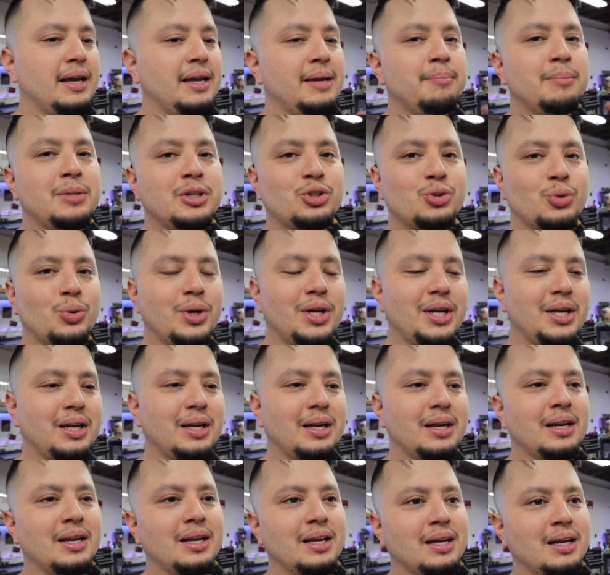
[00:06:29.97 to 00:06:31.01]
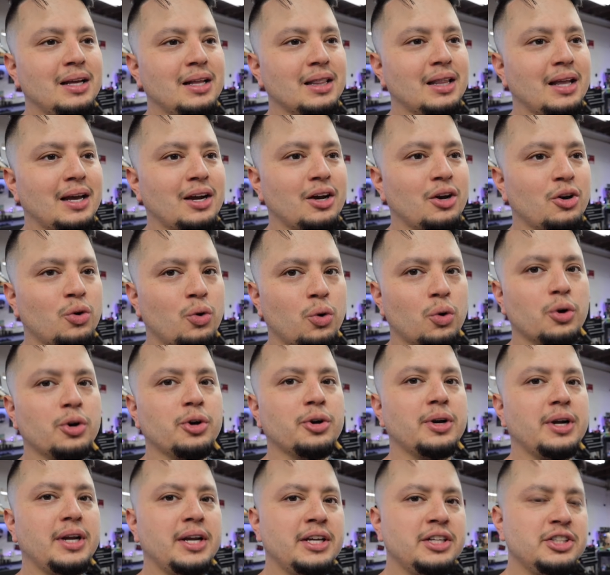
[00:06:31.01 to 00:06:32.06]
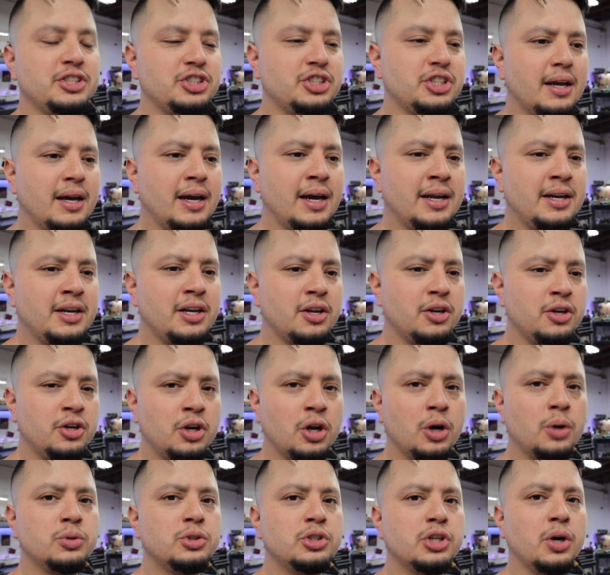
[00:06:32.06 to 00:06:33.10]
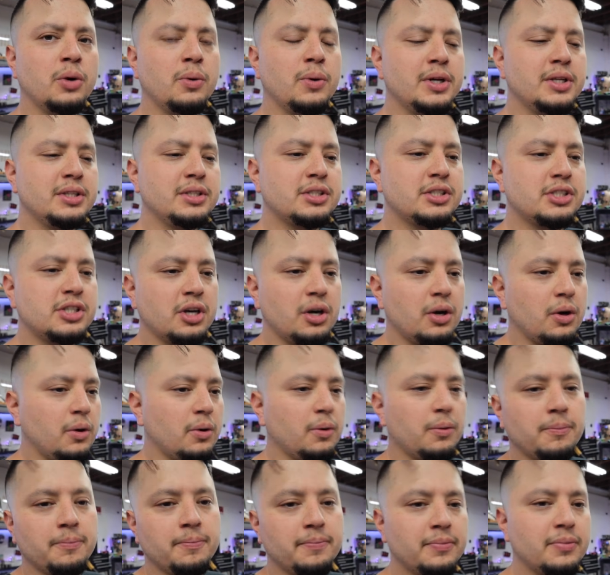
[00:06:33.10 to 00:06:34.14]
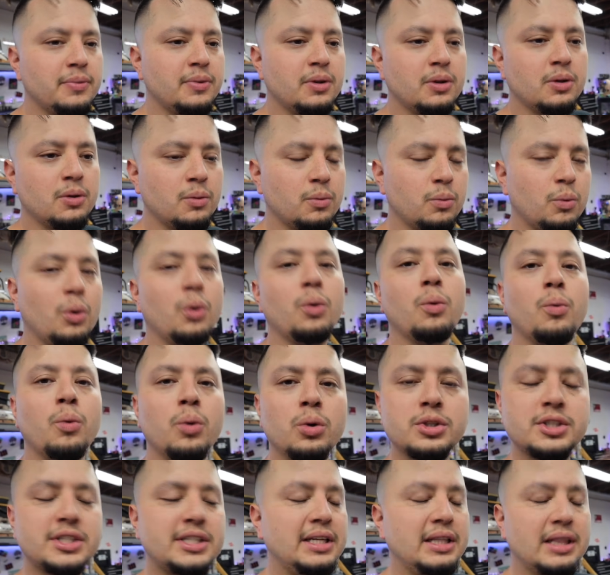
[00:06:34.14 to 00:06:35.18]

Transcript: between like a 1/4 inch and no toe-in, so we'll see.